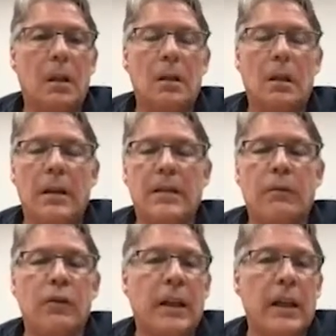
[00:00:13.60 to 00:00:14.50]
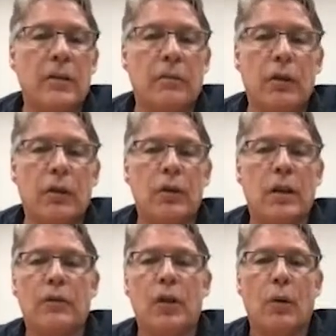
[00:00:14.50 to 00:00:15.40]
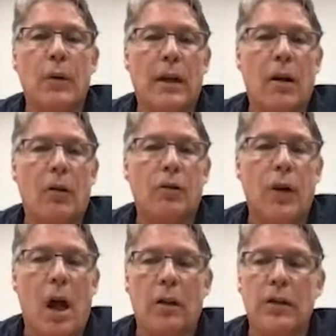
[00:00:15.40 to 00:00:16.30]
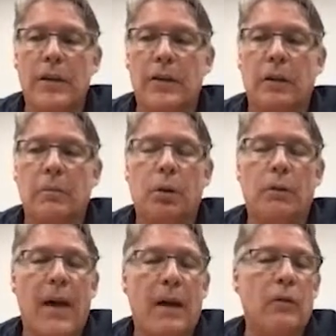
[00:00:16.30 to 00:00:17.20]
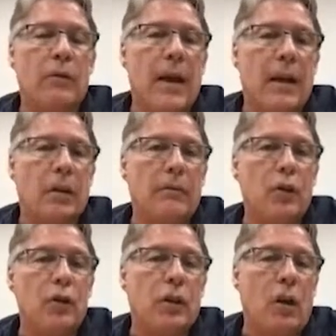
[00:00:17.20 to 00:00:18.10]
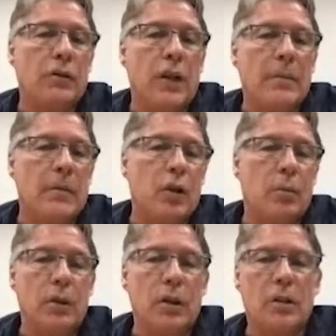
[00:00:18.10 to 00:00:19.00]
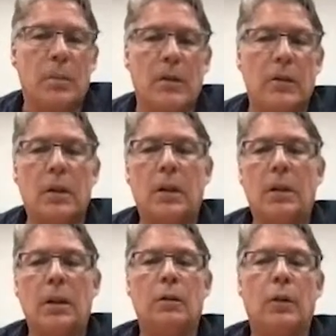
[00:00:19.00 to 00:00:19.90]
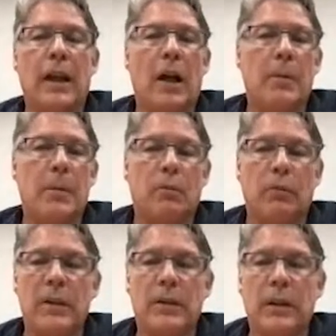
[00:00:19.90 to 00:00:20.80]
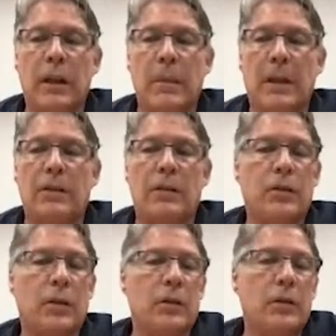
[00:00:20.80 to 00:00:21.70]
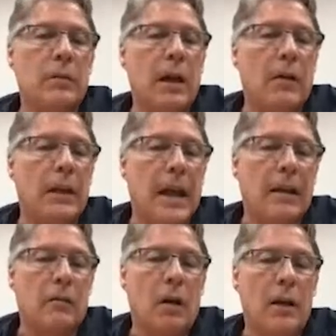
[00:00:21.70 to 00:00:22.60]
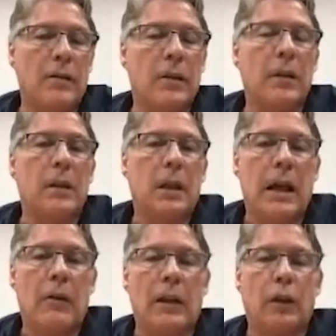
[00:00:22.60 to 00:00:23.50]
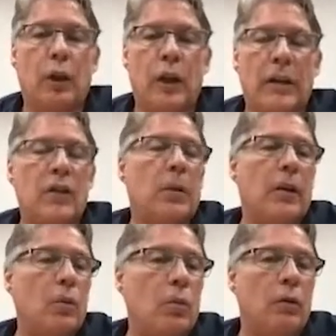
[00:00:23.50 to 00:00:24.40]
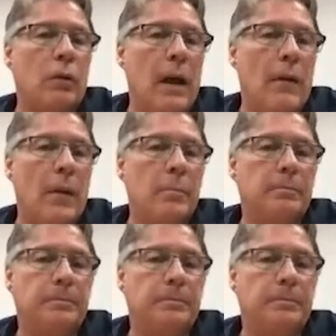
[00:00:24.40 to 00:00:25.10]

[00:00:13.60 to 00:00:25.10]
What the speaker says: The last several decades of research have shown that causal knowledge has a profound effect on virtually all types of human judgments, including how people reason and make decisions, how they categorize, and how they learn and explain the world around them.